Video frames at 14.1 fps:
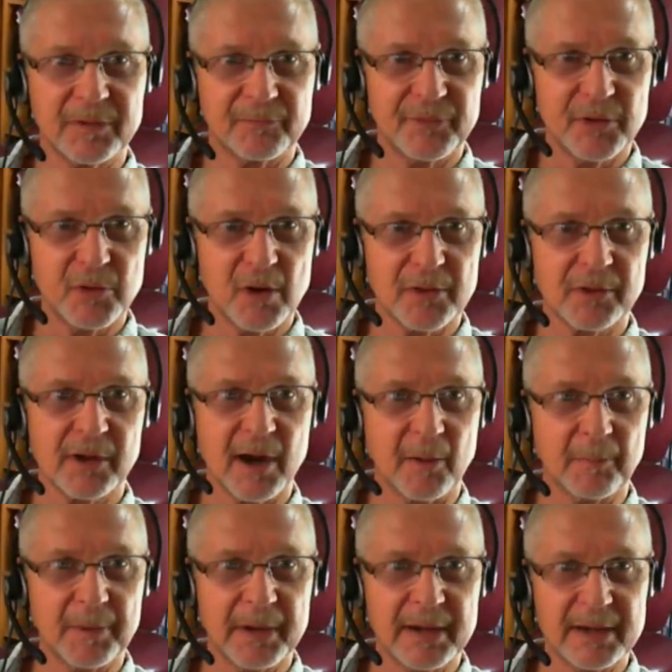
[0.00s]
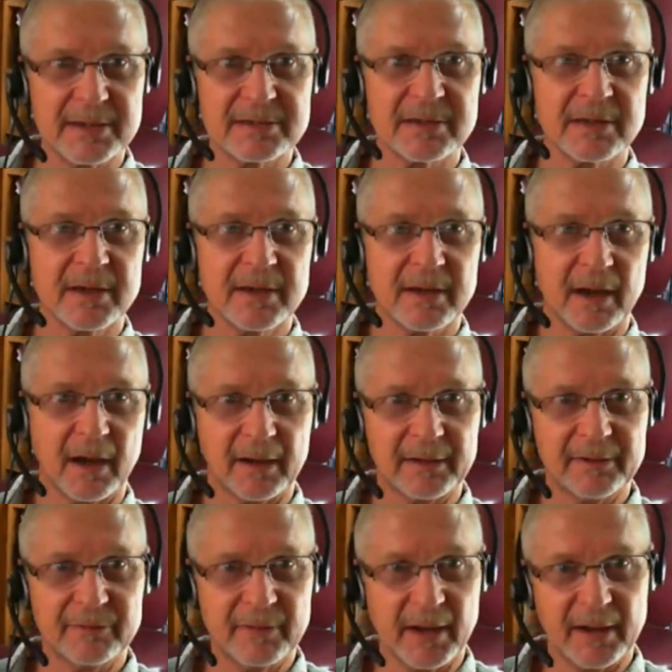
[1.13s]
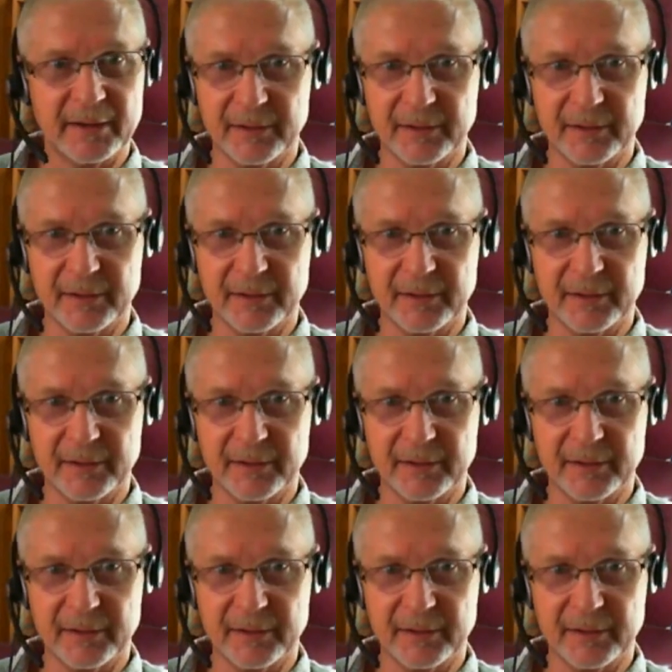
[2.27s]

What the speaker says: few other companies, you've got